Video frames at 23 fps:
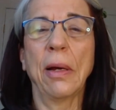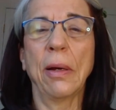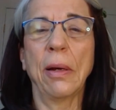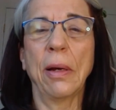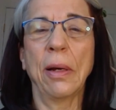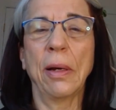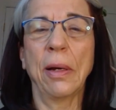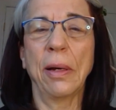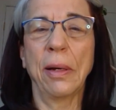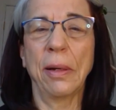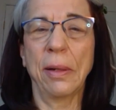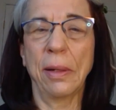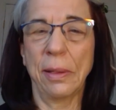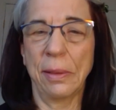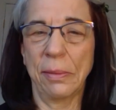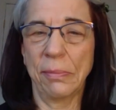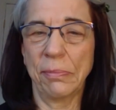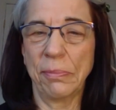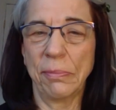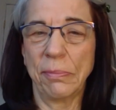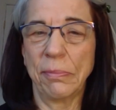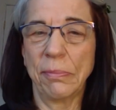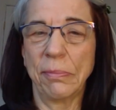uh,
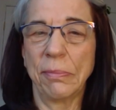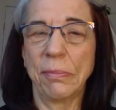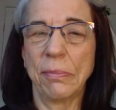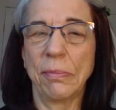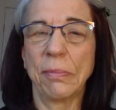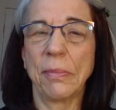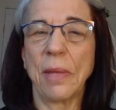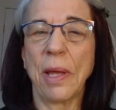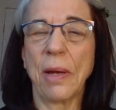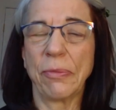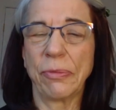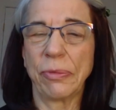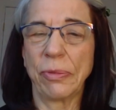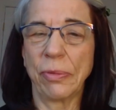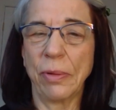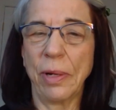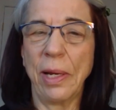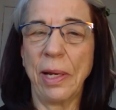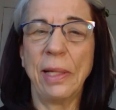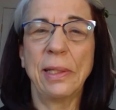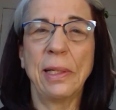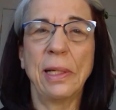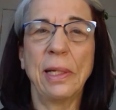
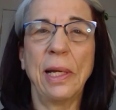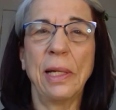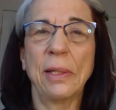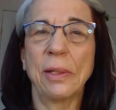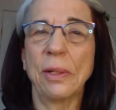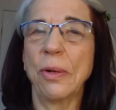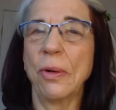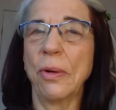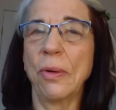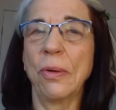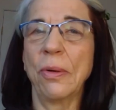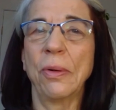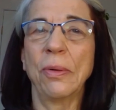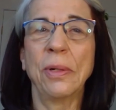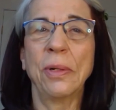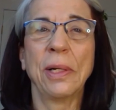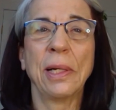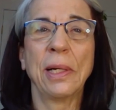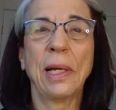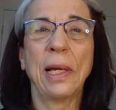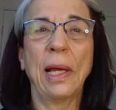afraid to let go,